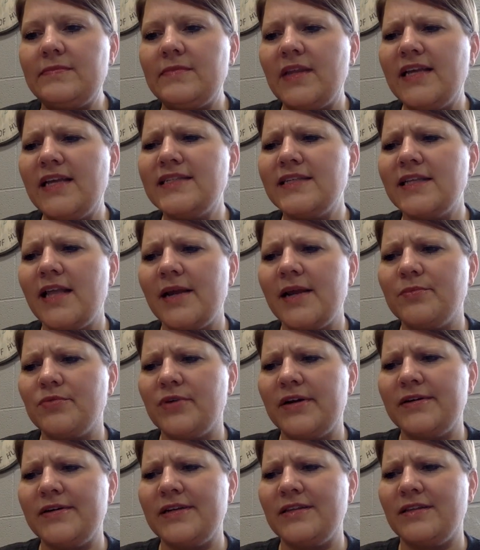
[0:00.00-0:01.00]
Is the
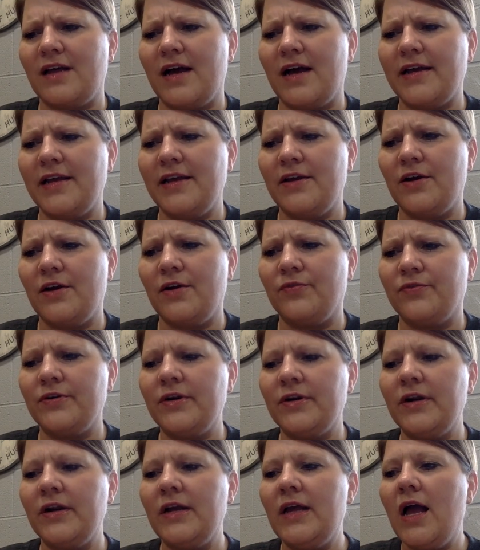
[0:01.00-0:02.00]
librarian lock-in
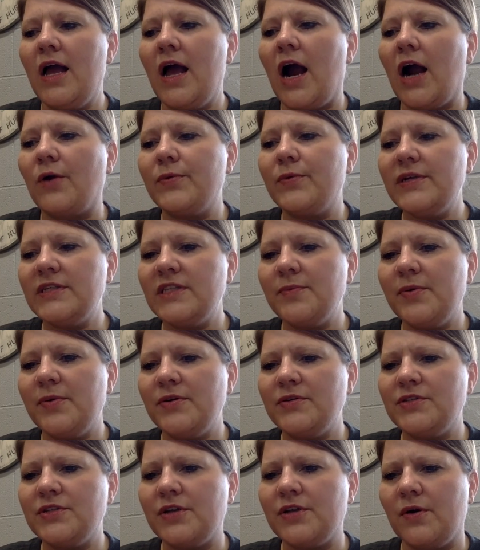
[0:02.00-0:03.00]
over? Are we
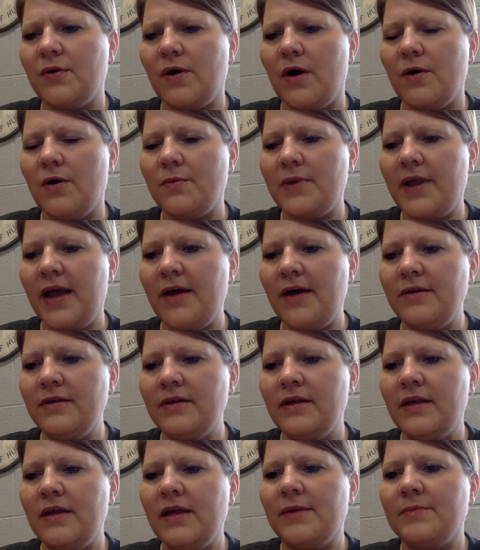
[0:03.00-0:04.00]
supposed to go home now?
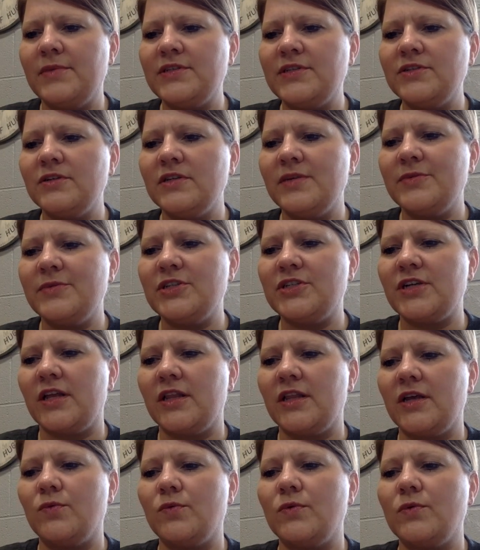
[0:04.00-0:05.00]
Mr.
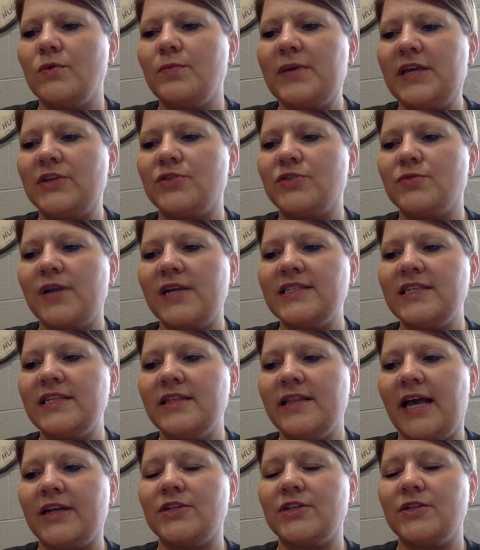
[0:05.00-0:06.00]
Lemoncello will be addressing
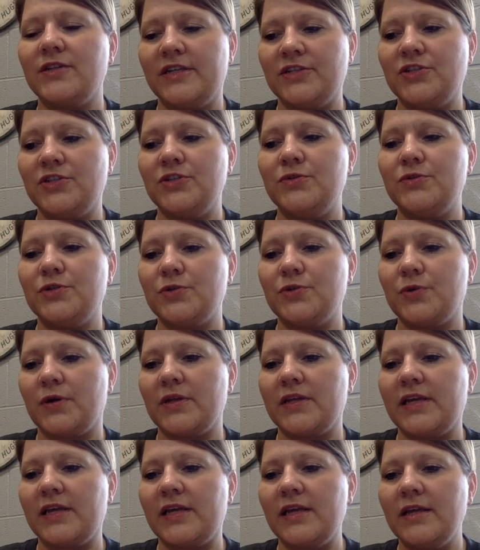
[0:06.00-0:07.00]
that issue
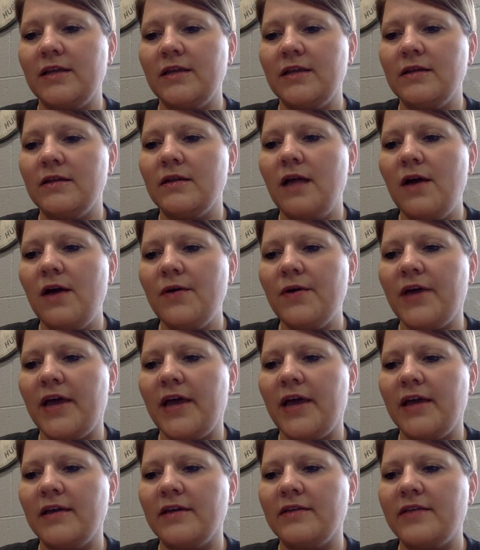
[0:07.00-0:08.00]
shortly.
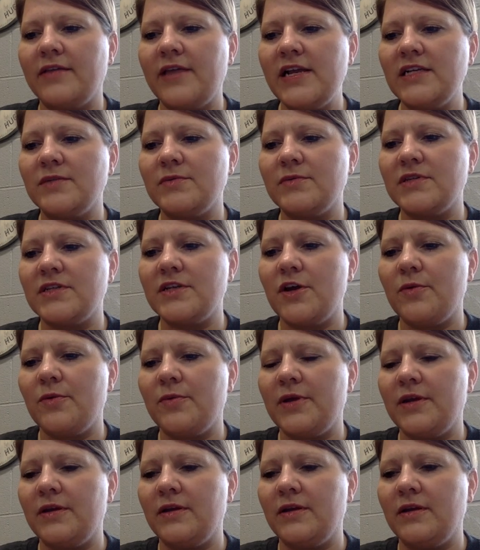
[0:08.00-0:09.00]
Okay, thanks, Miss
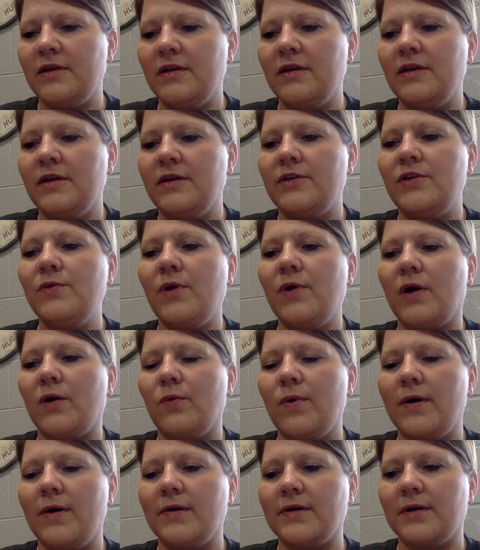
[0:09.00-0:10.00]
Tobin. You are
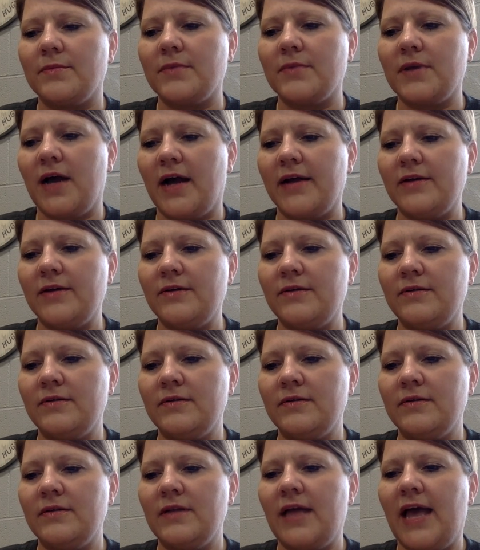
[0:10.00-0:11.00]
welcome, Kyle.
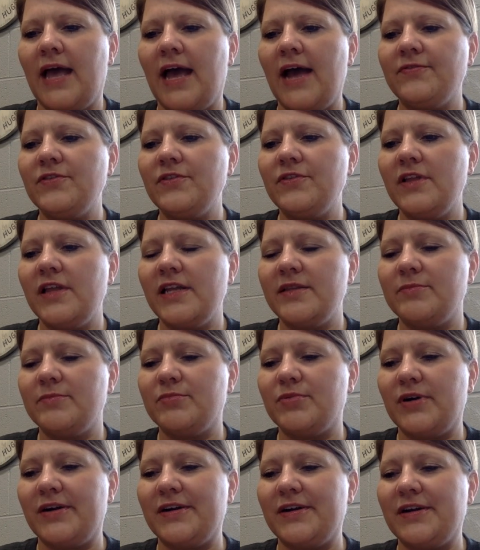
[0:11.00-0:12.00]
After the
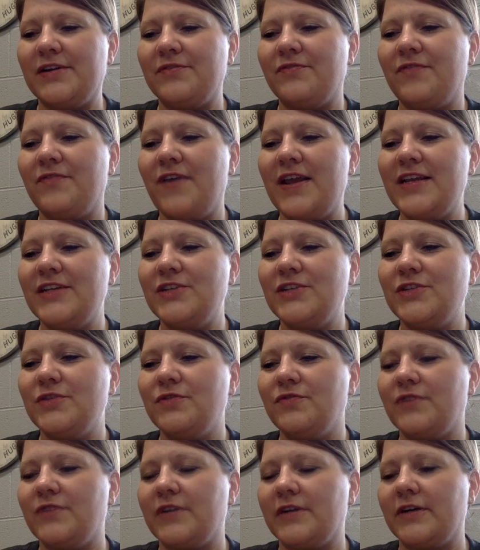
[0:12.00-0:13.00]
librarian faded to a
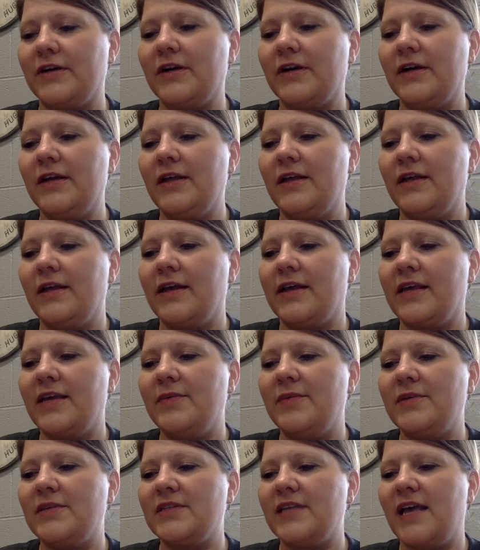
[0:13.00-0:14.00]
flicker,
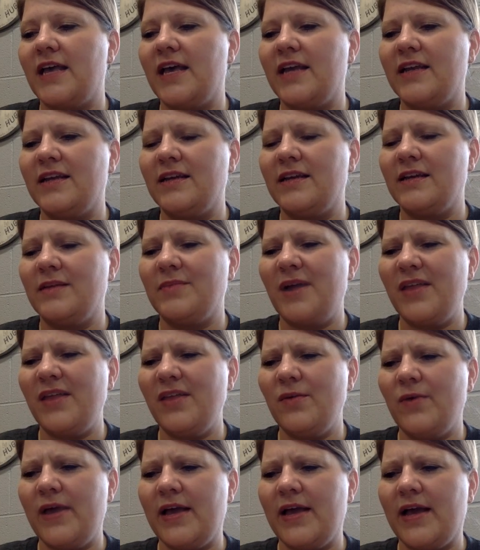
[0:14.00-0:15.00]
Akimi said, By the
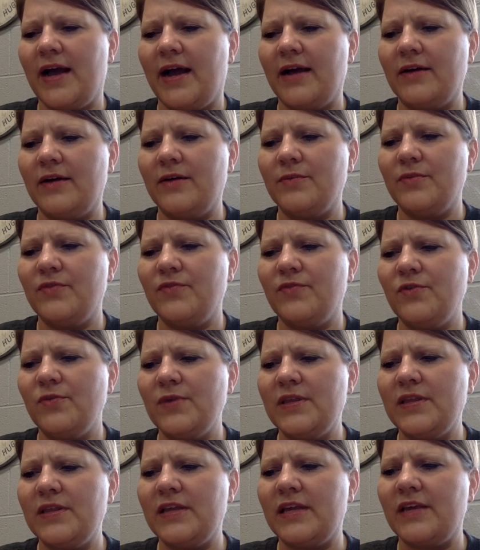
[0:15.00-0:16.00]
way, Kyle, before we
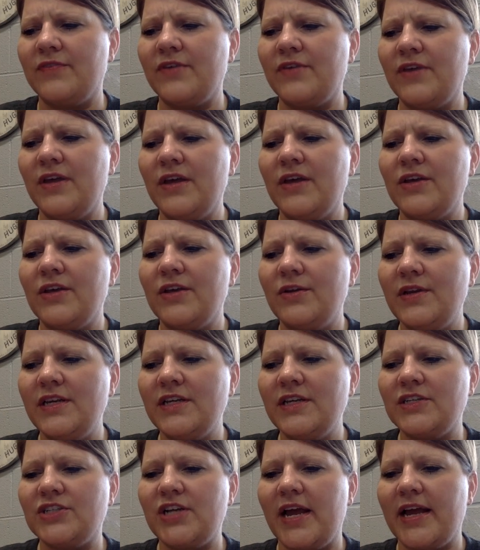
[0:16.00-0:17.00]
leave, you need
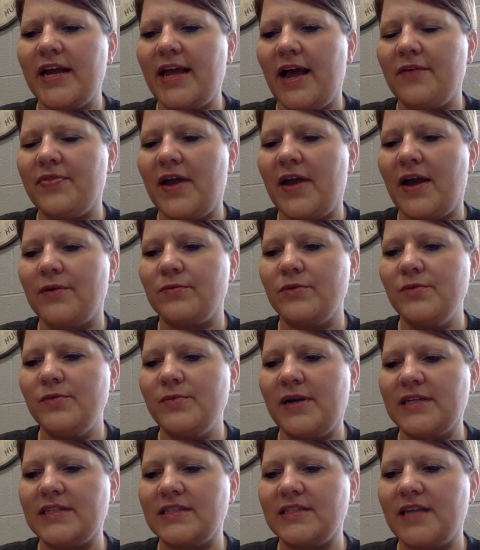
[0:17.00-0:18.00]
to check out that room
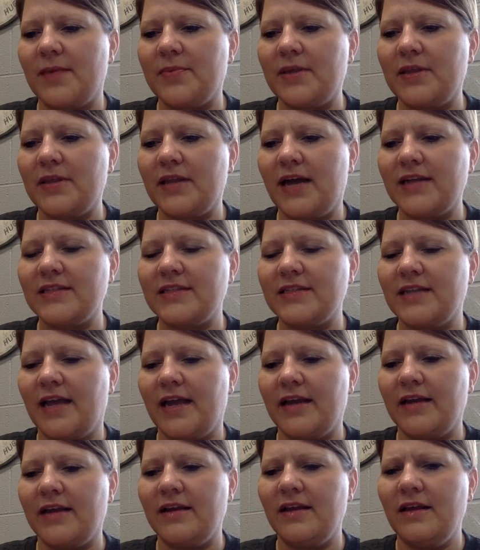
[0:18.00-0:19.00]
I slept in last
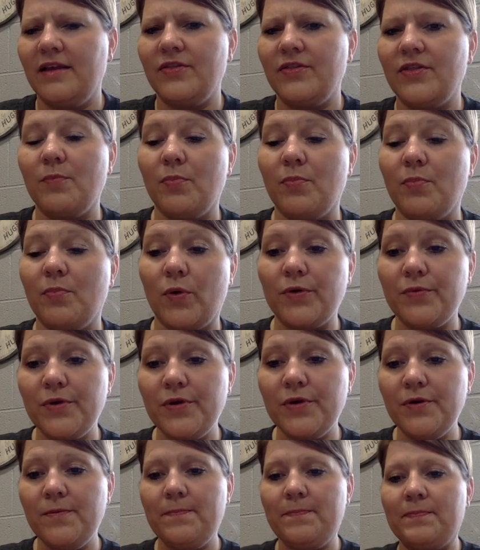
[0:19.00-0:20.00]
night. The
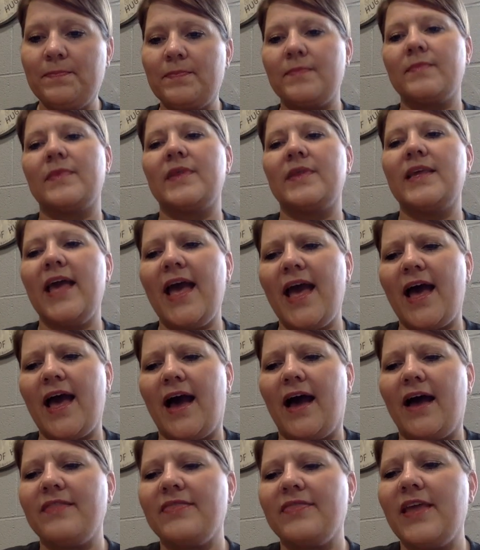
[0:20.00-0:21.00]
boardroom? Yeah,
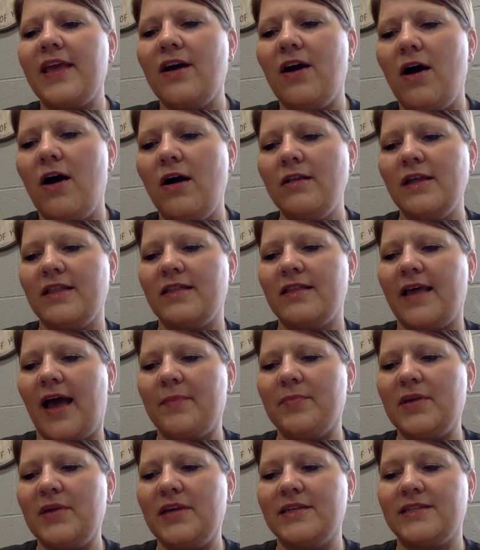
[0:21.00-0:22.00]
they call it that
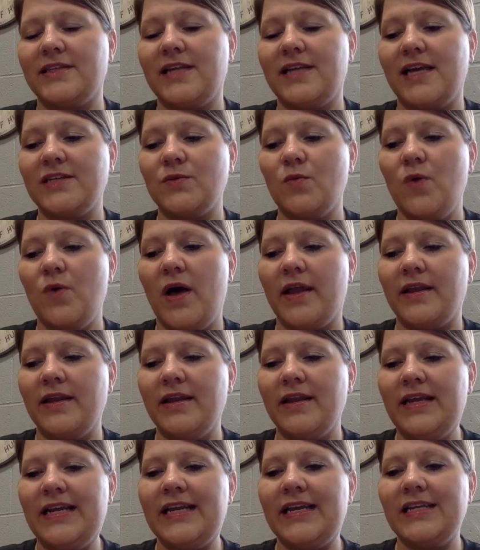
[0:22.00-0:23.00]
because guess what?
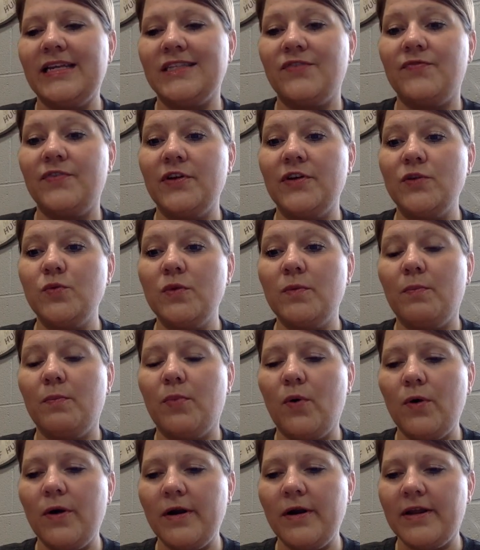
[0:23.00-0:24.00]
It's filled with
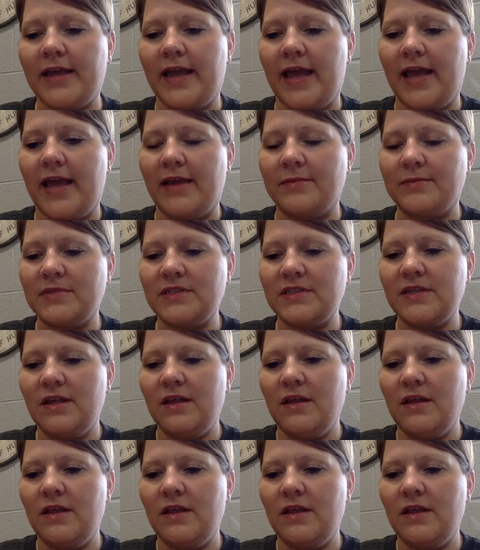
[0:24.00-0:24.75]
board games.